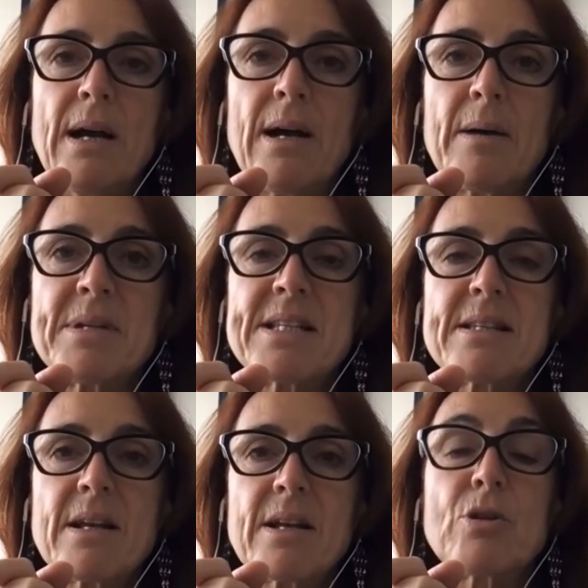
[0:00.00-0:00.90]

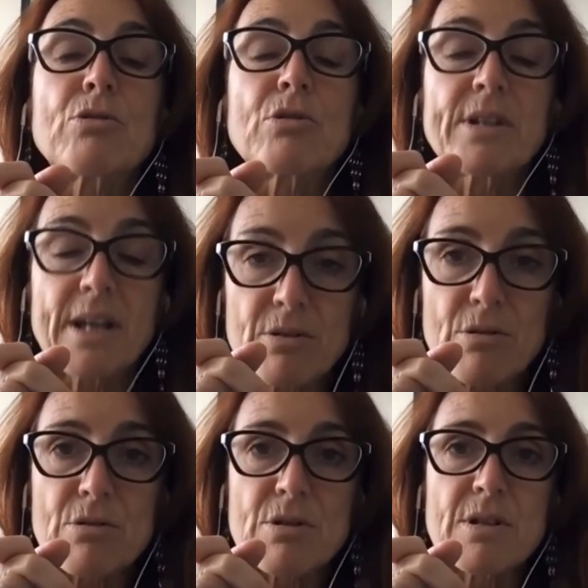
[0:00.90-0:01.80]
Mr. Dr.
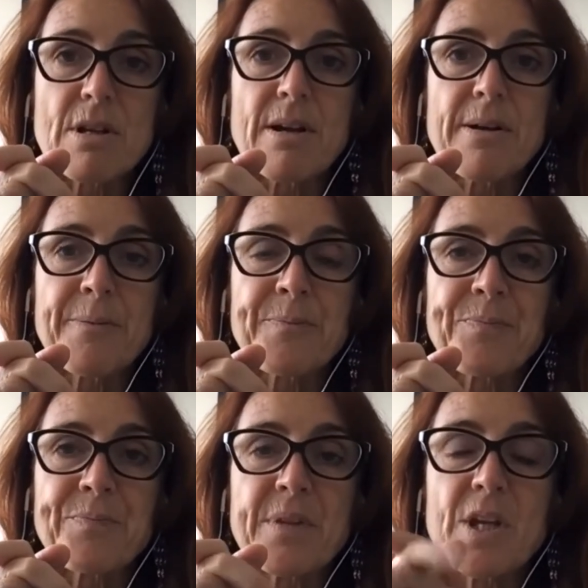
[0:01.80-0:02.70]
Tedros
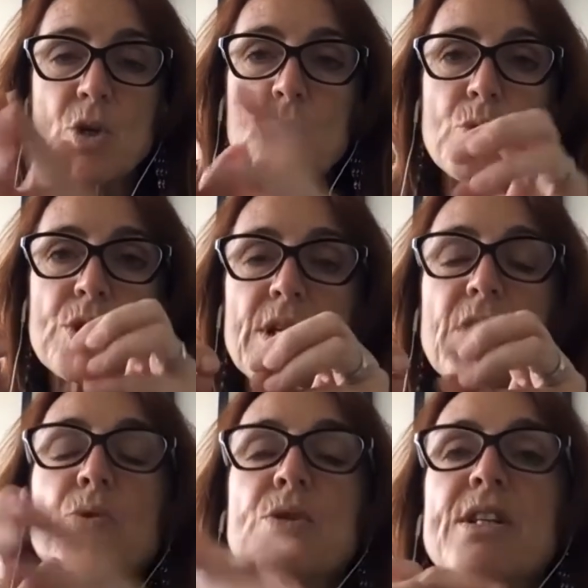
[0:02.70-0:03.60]
used
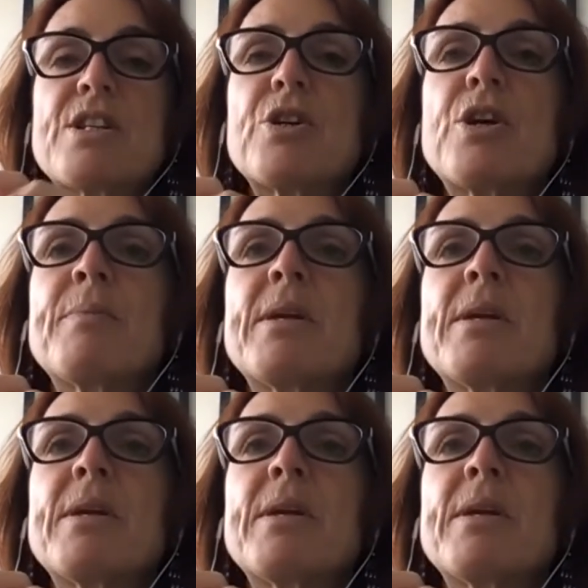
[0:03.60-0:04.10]
a term.